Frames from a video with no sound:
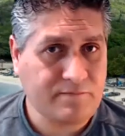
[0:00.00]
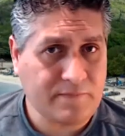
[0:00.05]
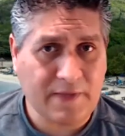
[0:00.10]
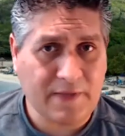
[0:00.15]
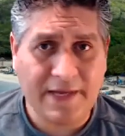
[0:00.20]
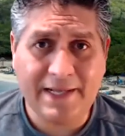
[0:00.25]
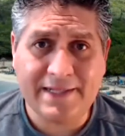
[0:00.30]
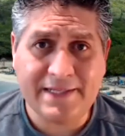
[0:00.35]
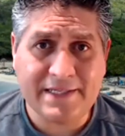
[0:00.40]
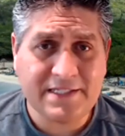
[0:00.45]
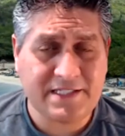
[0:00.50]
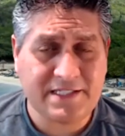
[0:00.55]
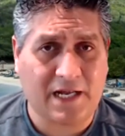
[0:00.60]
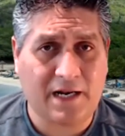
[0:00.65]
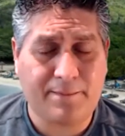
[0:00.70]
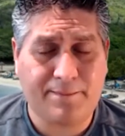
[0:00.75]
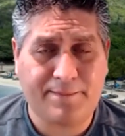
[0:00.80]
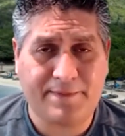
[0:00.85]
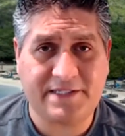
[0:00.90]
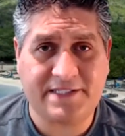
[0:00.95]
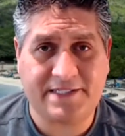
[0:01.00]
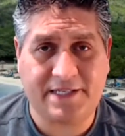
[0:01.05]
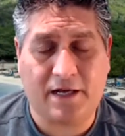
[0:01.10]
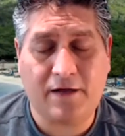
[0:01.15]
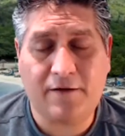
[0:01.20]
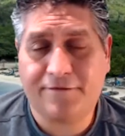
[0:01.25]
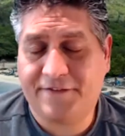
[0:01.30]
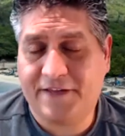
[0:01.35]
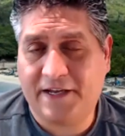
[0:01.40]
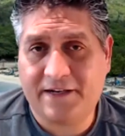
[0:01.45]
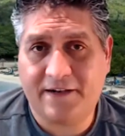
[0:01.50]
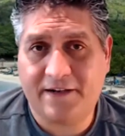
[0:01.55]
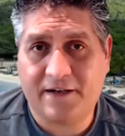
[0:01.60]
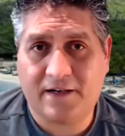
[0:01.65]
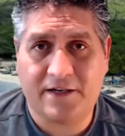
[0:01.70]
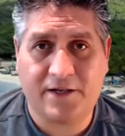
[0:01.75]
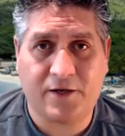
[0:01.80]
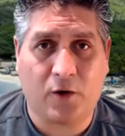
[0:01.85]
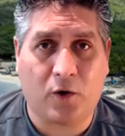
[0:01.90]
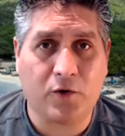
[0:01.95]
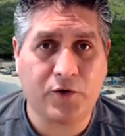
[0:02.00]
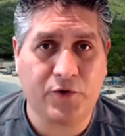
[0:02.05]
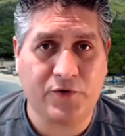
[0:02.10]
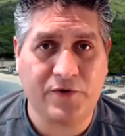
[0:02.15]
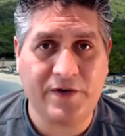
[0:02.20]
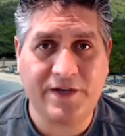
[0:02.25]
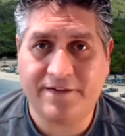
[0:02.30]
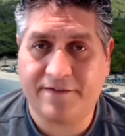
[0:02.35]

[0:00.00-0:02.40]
and the setup itself, technically all you need